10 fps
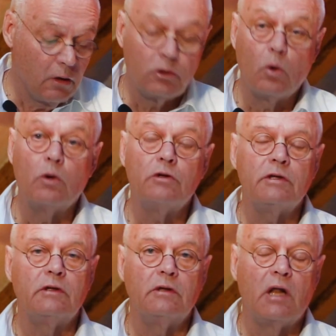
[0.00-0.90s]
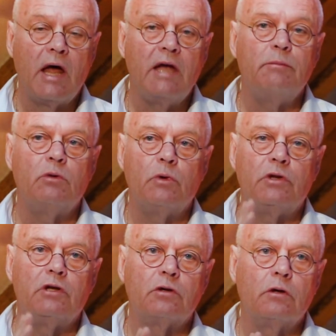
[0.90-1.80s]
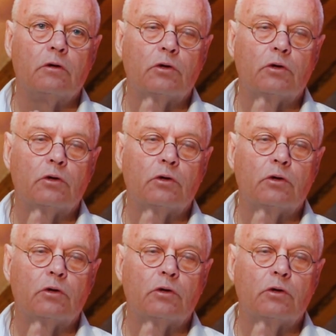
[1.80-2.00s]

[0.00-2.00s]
towards alignment with the eternal,